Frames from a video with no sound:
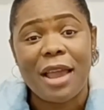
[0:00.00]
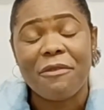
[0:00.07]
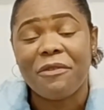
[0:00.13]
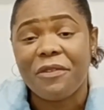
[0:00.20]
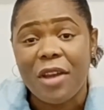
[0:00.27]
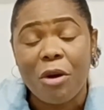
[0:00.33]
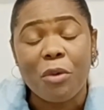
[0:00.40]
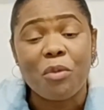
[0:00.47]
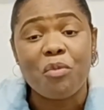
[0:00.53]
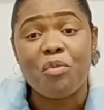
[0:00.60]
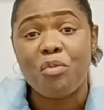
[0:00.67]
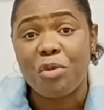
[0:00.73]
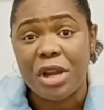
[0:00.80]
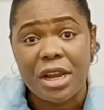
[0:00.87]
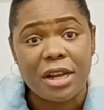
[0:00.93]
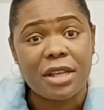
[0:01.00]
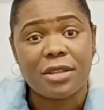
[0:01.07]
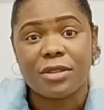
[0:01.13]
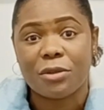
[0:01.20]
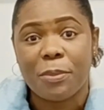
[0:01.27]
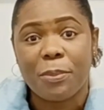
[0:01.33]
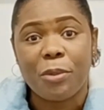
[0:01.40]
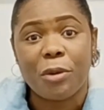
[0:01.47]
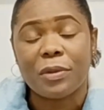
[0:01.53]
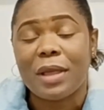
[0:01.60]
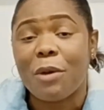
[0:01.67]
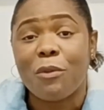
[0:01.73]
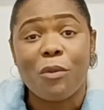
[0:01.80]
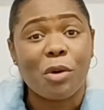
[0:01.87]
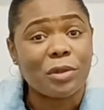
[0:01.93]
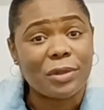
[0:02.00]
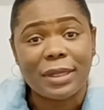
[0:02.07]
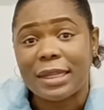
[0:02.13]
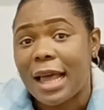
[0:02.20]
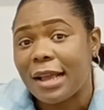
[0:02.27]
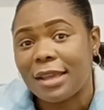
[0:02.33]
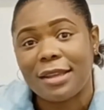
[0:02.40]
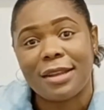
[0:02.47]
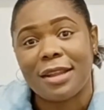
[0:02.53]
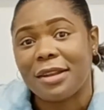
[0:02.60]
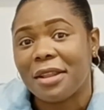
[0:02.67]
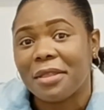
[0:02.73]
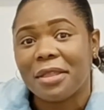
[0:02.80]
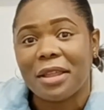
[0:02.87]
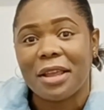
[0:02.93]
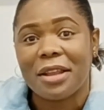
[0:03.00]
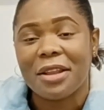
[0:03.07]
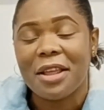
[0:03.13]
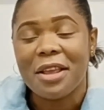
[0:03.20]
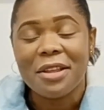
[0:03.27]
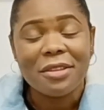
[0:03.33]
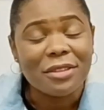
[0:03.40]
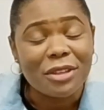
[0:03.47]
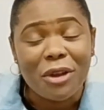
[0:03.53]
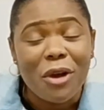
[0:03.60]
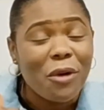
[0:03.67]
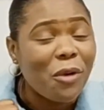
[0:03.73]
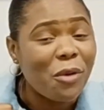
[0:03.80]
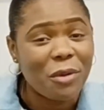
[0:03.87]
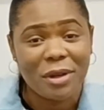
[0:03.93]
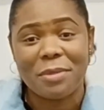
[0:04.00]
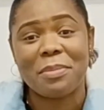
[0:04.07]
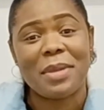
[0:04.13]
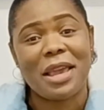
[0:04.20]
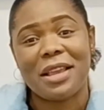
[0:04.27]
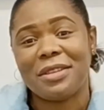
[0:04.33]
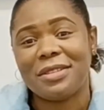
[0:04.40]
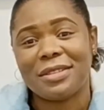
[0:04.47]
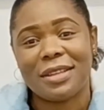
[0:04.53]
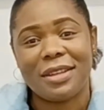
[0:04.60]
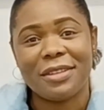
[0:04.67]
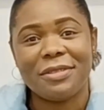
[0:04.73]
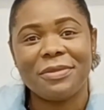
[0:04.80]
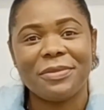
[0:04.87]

I felt really support. I wasn't lacking anything. They are all amazing.